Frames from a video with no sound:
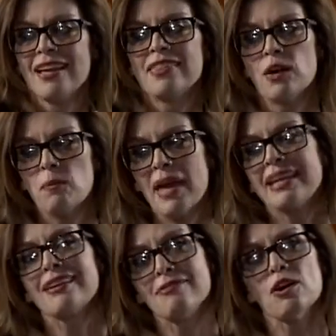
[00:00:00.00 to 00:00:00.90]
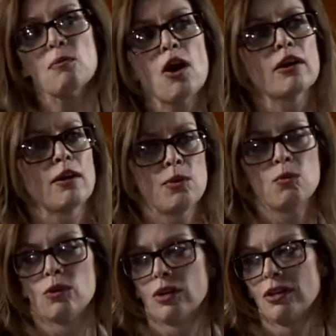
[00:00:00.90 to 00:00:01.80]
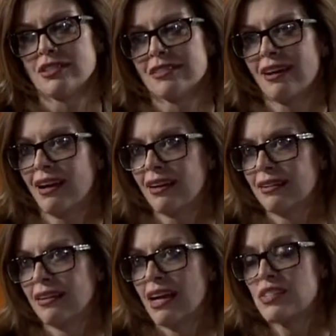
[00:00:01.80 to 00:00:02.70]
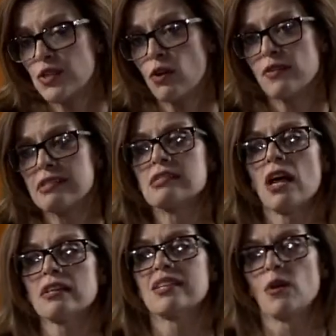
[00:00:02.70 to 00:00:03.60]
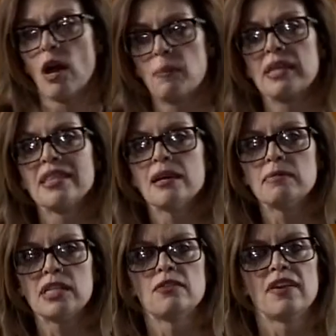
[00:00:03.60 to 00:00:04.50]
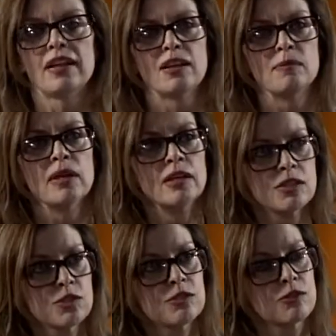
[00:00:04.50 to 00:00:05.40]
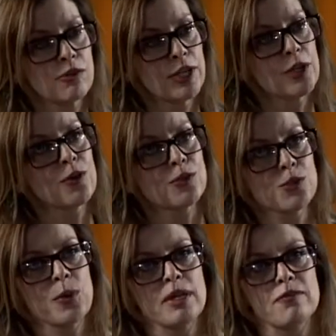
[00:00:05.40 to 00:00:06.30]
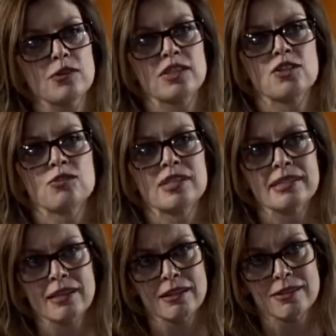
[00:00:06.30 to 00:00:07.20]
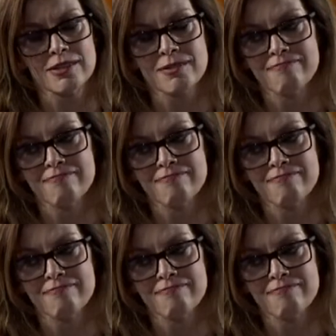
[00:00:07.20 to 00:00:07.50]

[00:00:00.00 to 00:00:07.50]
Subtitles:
They're making their mark on the world, and service is also helping them to develop critical 21st century skills.